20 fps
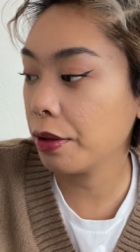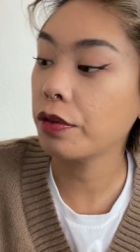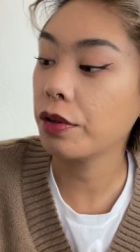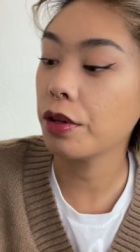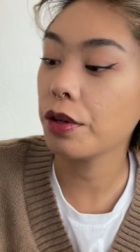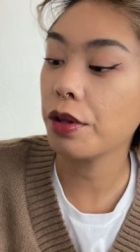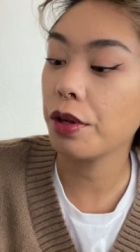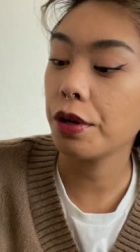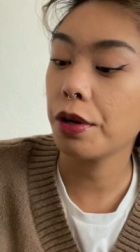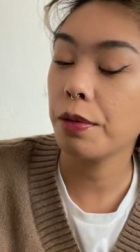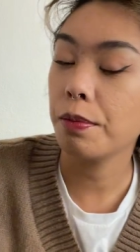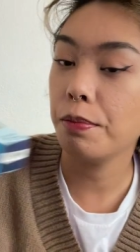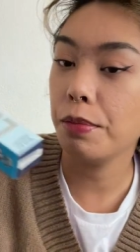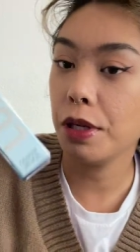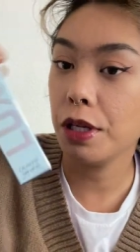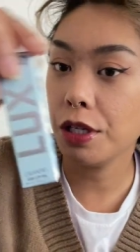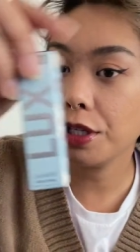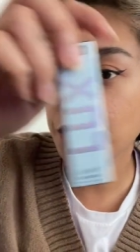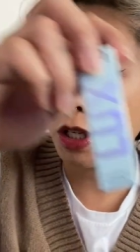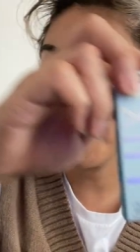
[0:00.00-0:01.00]
for their
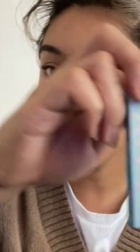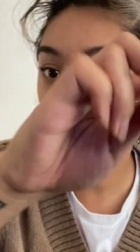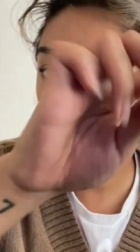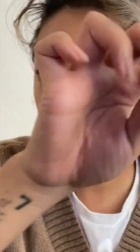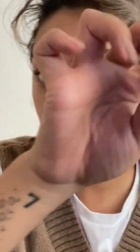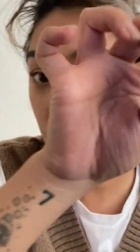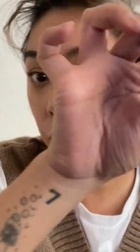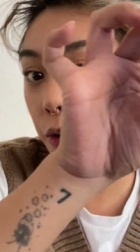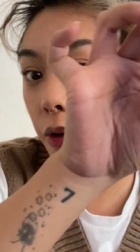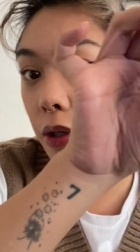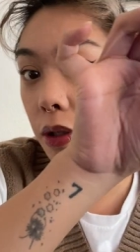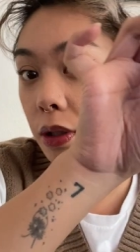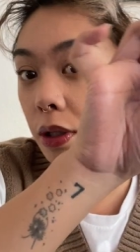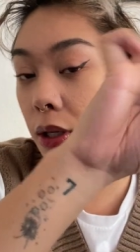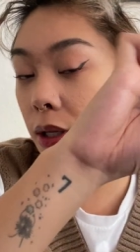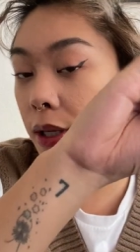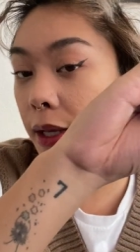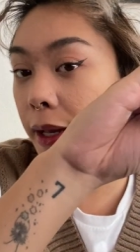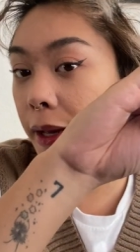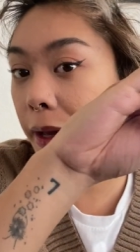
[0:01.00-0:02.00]
BT21
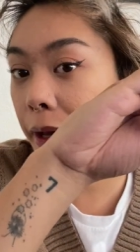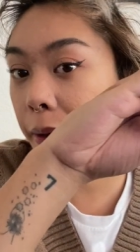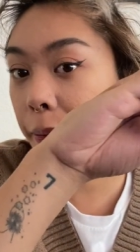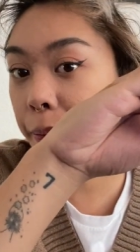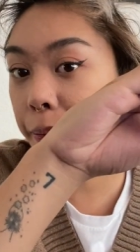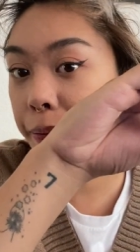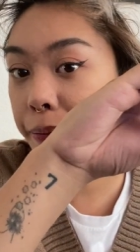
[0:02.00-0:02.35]
collab.